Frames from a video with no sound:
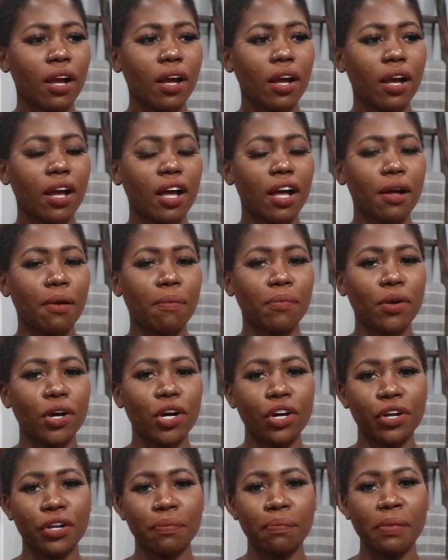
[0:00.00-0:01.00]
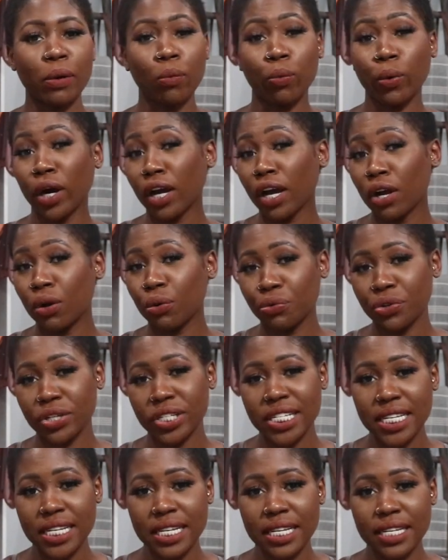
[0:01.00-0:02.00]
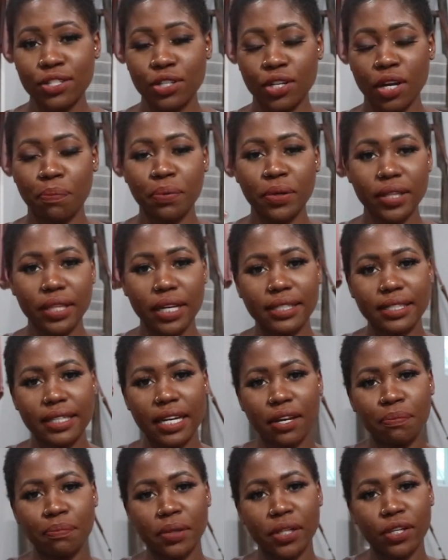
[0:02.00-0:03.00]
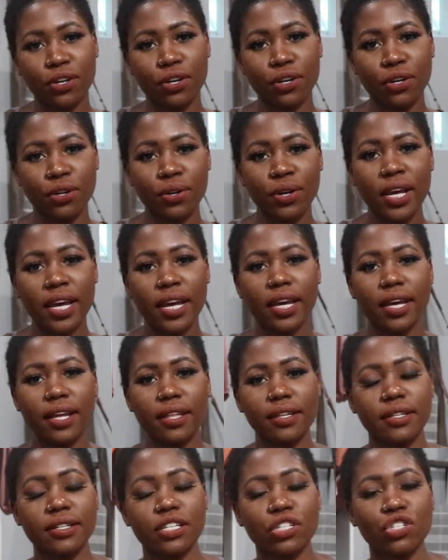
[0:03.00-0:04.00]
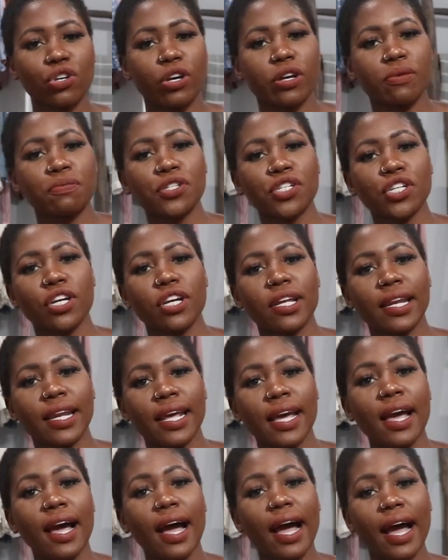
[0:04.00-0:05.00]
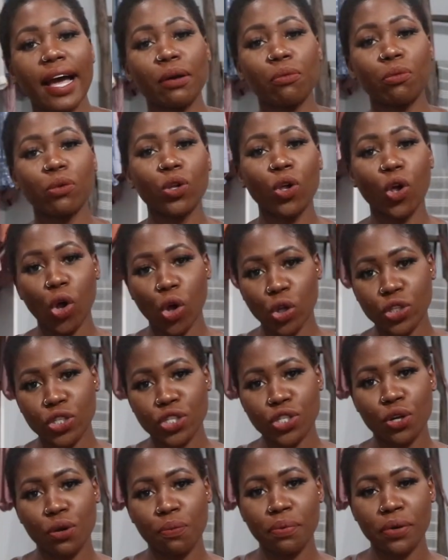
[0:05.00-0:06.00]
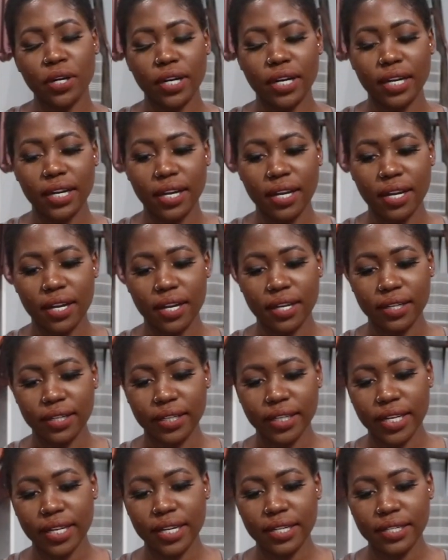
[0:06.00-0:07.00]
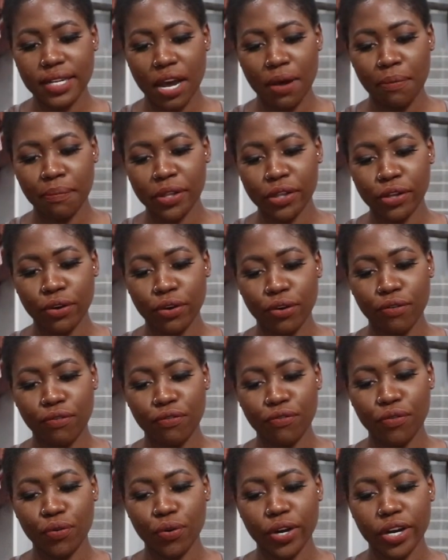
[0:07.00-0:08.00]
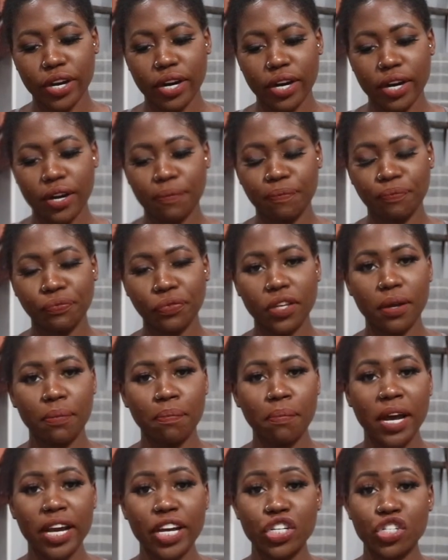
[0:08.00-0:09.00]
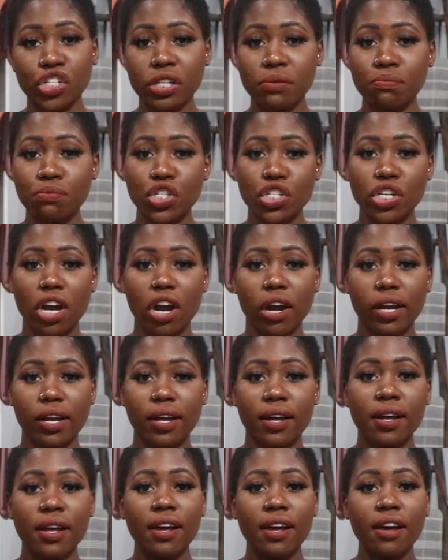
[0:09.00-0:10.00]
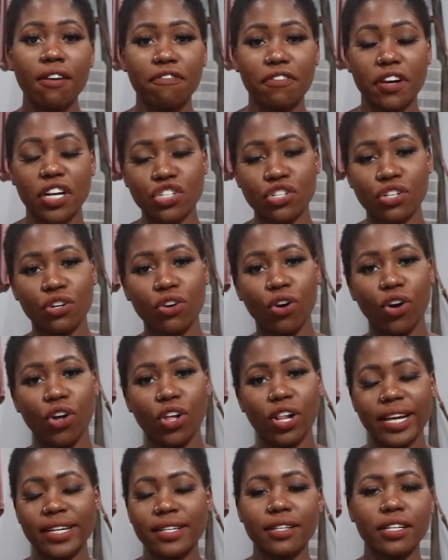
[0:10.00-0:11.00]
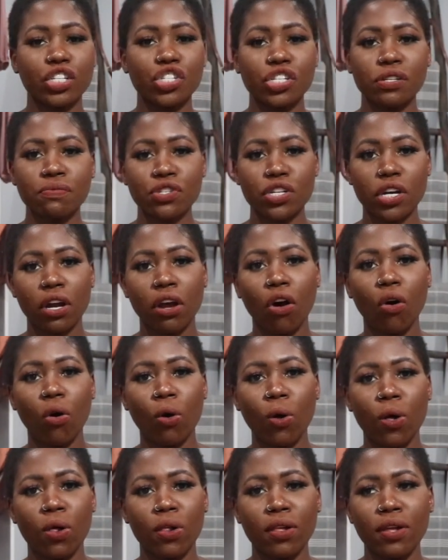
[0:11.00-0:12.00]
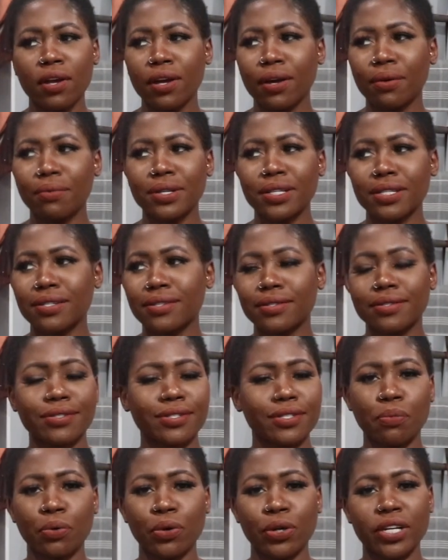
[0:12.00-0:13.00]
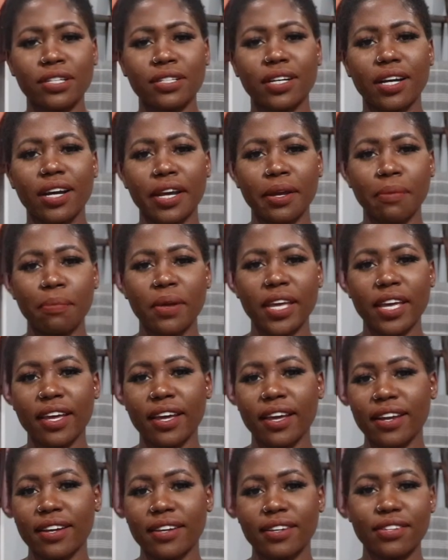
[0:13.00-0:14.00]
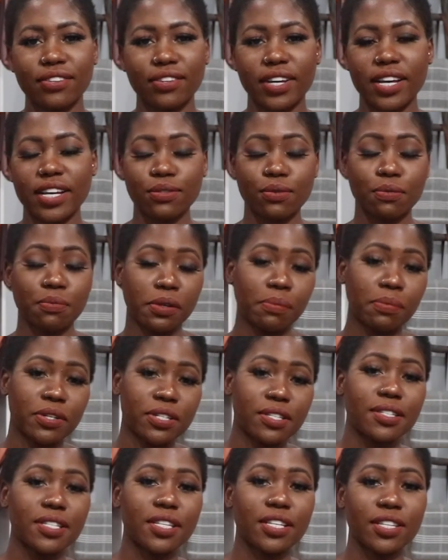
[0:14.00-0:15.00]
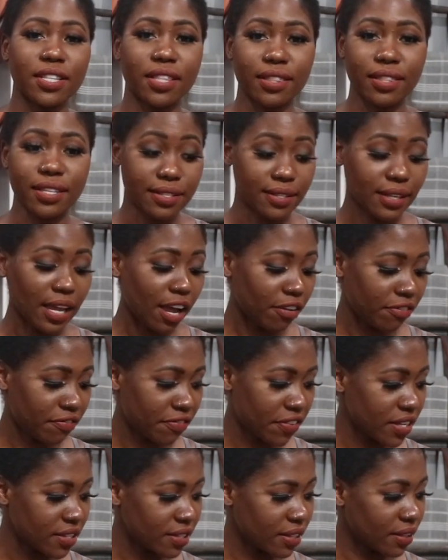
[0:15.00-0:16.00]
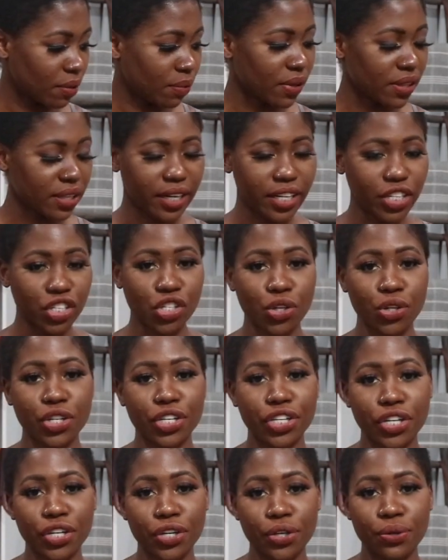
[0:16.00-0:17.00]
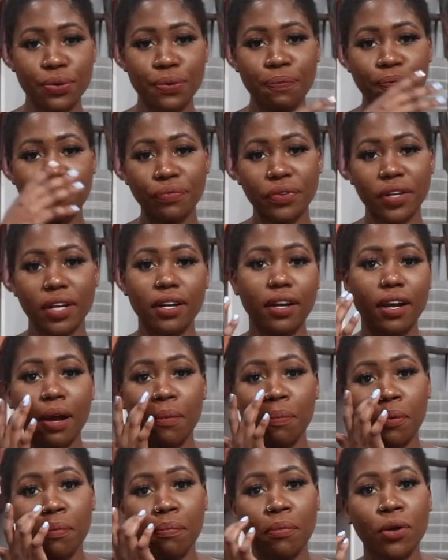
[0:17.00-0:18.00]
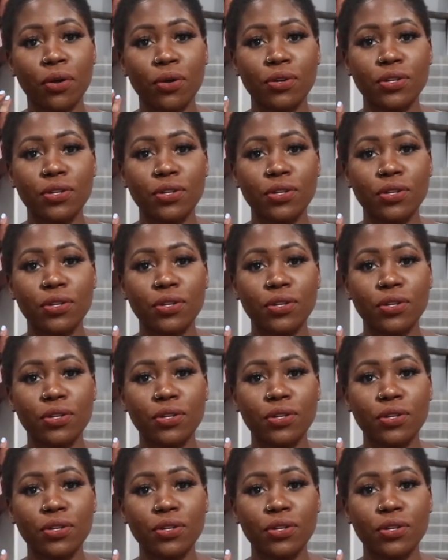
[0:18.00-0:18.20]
on my workout routine, so I'll put that down below in the description. I will also put a link down below for my Gymshark fashion haul. I did a Gymshark haul once upon a time, and you guys will be able to see these outfits and the one that I showed you and a couple more.